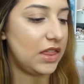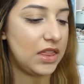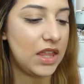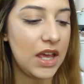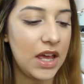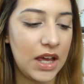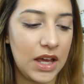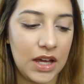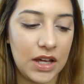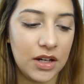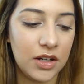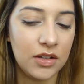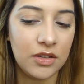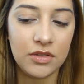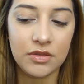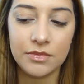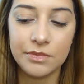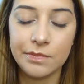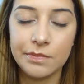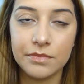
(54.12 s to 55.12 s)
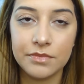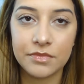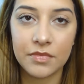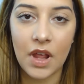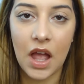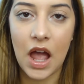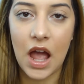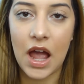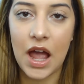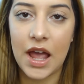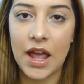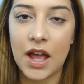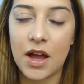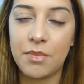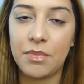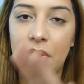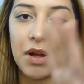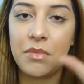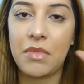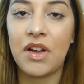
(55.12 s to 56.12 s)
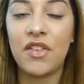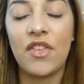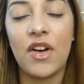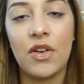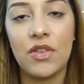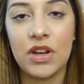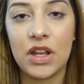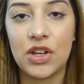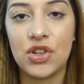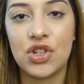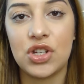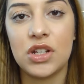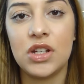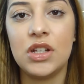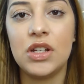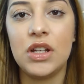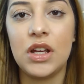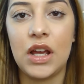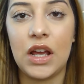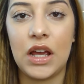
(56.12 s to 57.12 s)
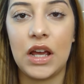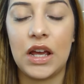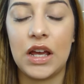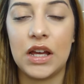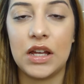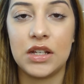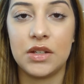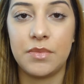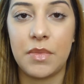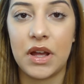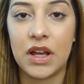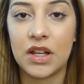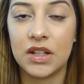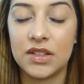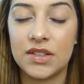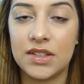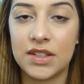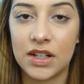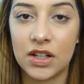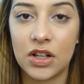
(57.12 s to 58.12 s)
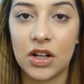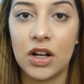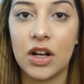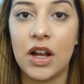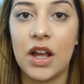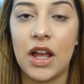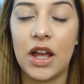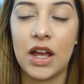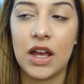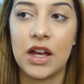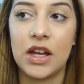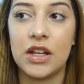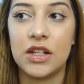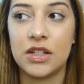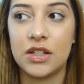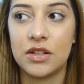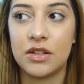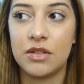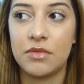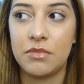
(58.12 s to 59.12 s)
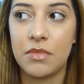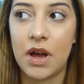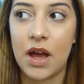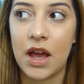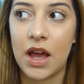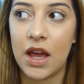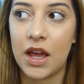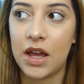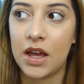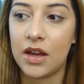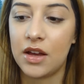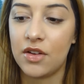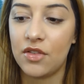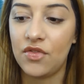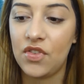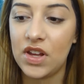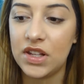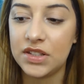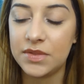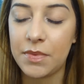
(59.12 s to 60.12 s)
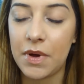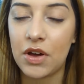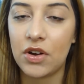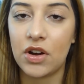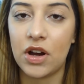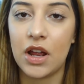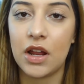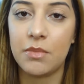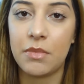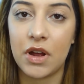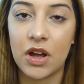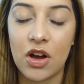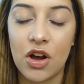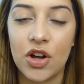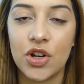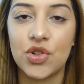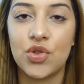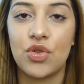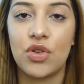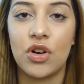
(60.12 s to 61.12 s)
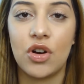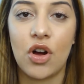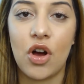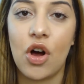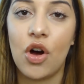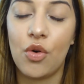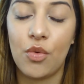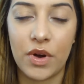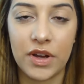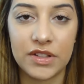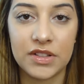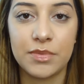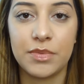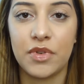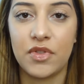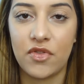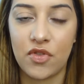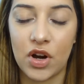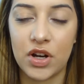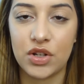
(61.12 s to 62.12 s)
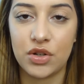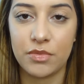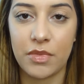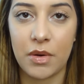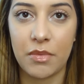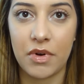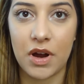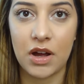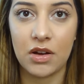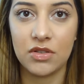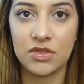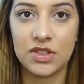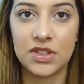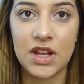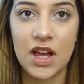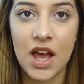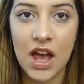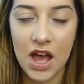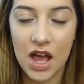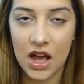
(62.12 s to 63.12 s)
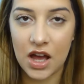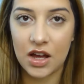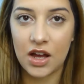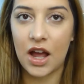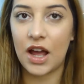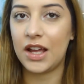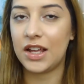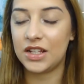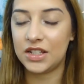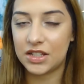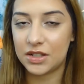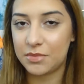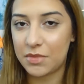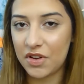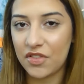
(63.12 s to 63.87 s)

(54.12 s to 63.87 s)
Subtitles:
Then I apply my foundation and my concealer and my face powder and my contour always before I do my brows. I did my